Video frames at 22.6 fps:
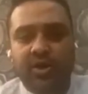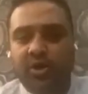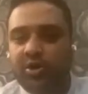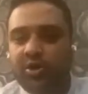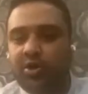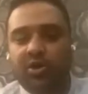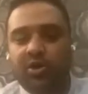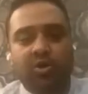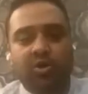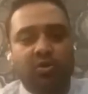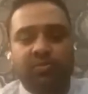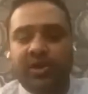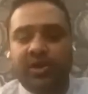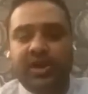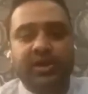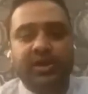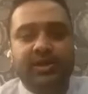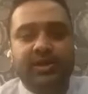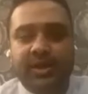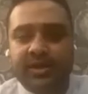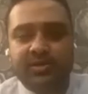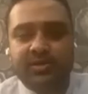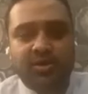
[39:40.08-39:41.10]
nobody
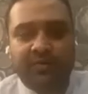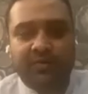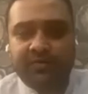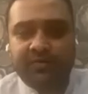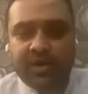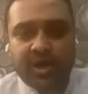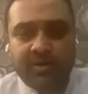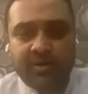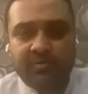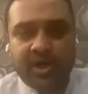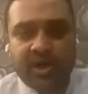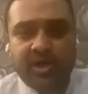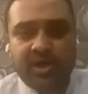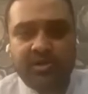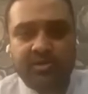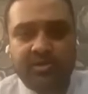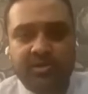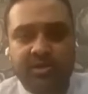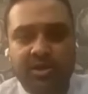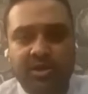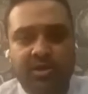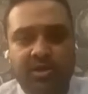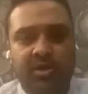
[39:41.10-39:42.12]
thinks of karmas.
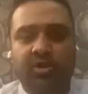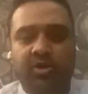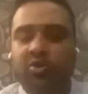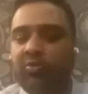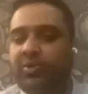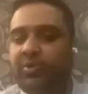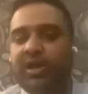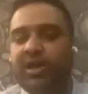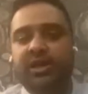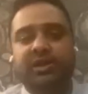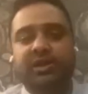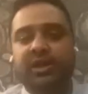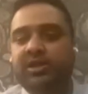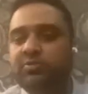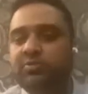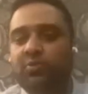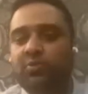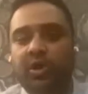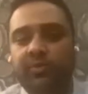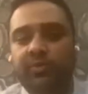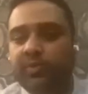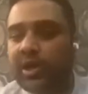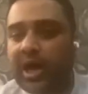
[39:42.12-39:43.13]
Nobody thinks
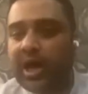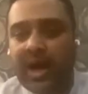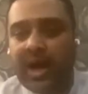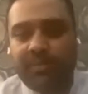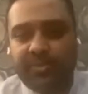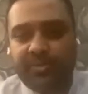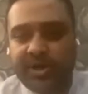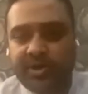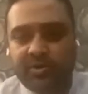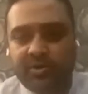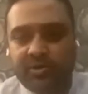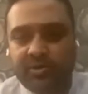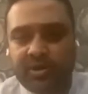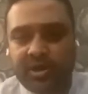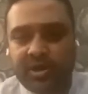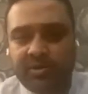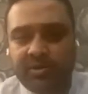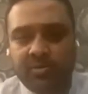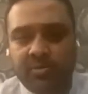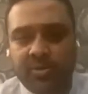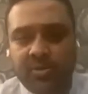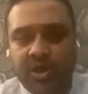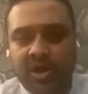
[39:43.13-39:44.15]
what will happen to
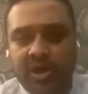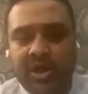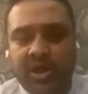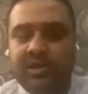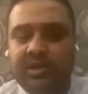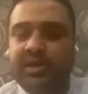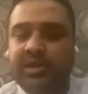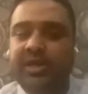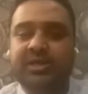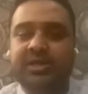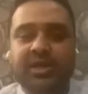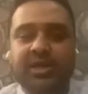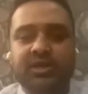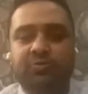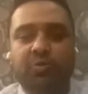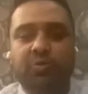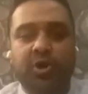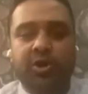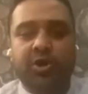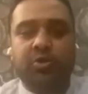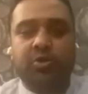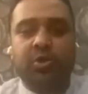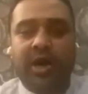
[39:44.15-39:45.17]
them. They just
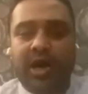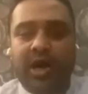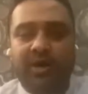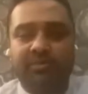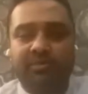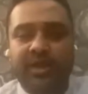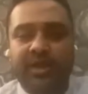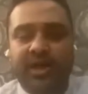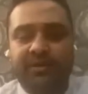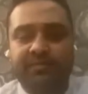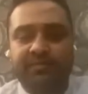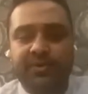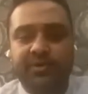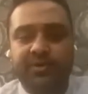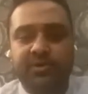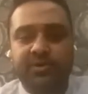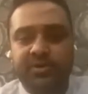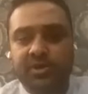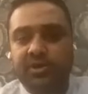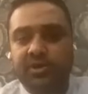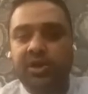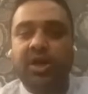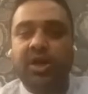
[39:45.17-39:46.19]
want to harm that
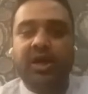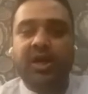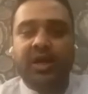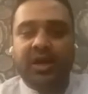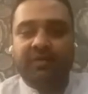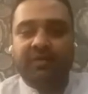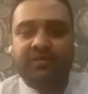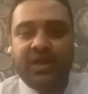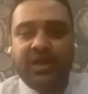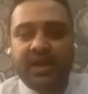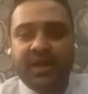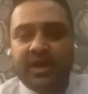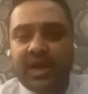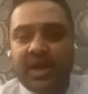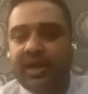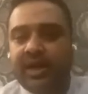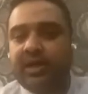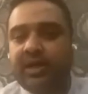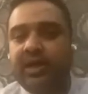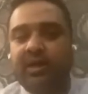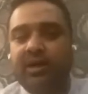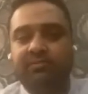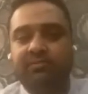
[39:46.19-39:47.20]
person. If they
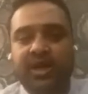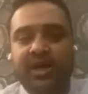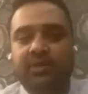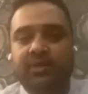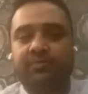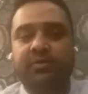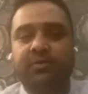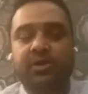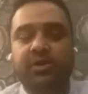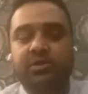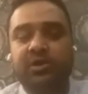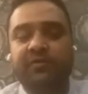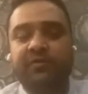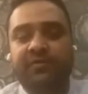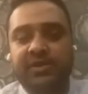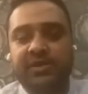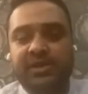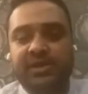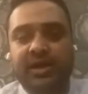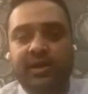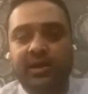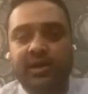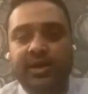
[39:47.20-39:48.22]
can't harm that person
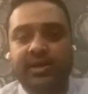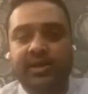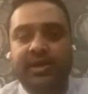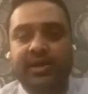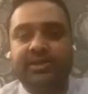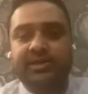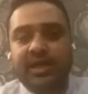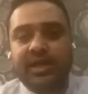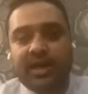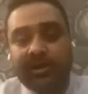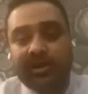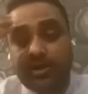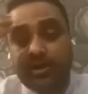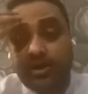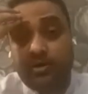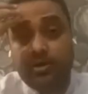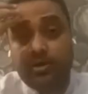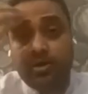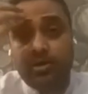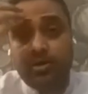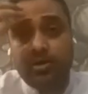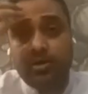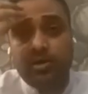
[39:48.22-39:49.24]
physically, they started
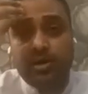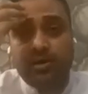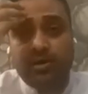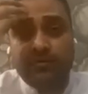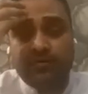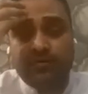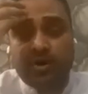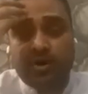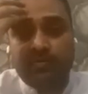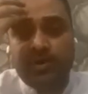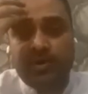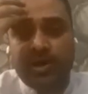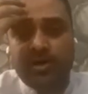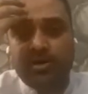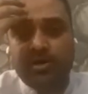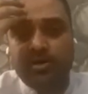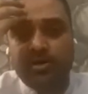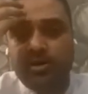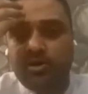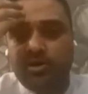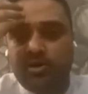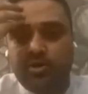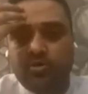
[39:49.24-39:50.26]
from here.
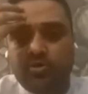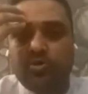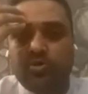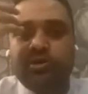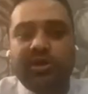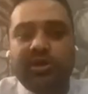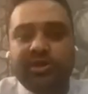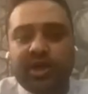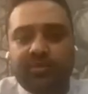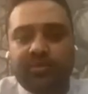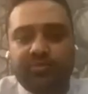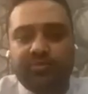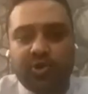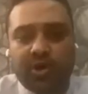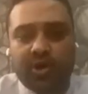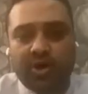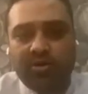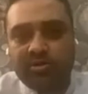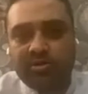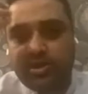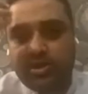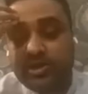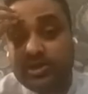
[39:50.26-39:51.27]
Uske saath bura
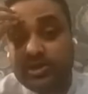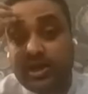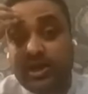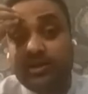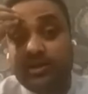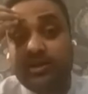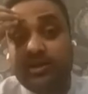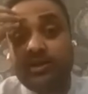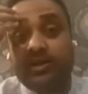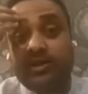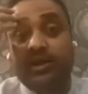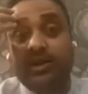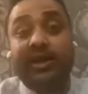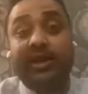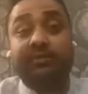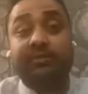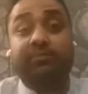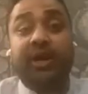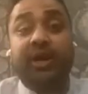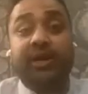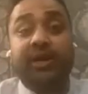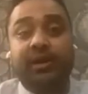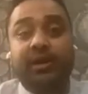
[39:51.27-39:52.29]
ho. They start thinking like
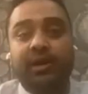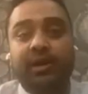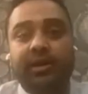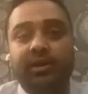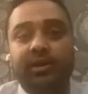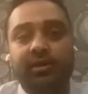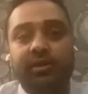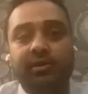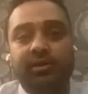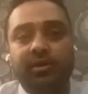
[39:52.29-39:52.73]
mentally.